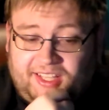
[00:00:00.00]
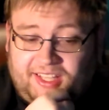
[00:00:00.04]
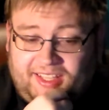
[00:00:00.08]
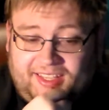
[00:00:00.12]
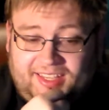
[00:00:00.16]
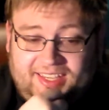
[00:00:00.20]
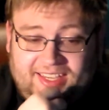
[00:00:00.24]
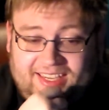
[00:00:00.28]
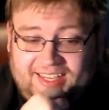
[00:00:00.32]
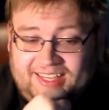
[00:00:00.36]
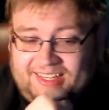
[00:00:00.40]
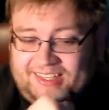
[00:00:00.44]

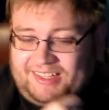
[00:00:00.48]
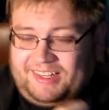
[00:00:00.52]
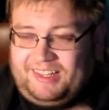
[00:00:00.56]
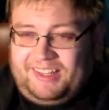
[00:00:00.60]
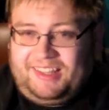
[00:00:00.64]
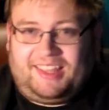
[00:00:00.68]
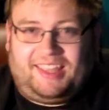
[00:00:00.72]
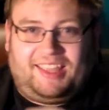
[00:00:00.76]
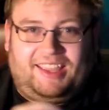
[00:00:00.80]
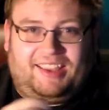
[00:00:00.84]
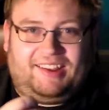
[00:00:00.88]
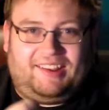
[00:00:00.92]
Again,
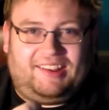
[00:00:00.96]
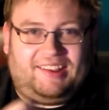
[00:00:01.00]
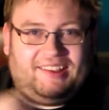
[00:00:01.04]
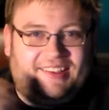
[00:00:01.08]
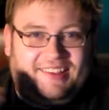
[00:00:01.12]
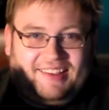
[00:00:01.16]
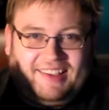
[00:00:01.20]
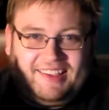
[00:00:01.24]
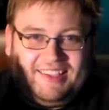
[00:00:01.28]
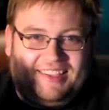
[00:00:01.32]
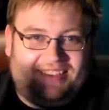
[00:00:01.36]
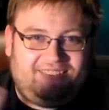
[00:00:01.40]

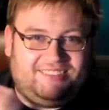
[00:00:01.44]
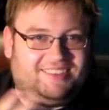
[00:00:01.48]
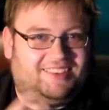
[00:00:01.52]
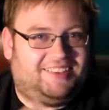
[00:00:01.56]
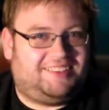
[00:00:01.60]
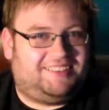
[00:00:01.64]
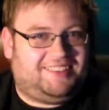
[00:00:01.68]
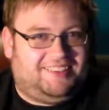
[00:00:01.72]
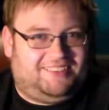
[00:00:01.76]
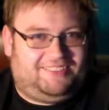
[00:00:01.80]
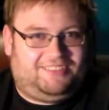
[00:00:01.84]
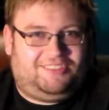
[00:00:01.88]
I keep
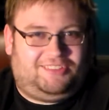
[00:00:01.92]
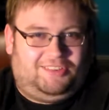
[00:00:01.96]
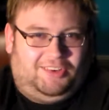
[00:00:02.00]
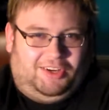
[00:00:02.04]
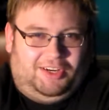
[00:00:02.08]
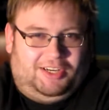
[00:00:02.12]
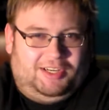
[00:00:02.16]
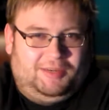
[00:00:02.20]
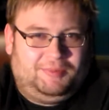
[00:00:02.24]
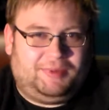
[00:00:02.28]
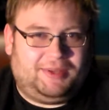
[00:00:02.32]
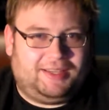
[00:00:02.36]
saying
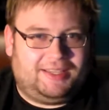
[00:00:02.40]
Deathstalker,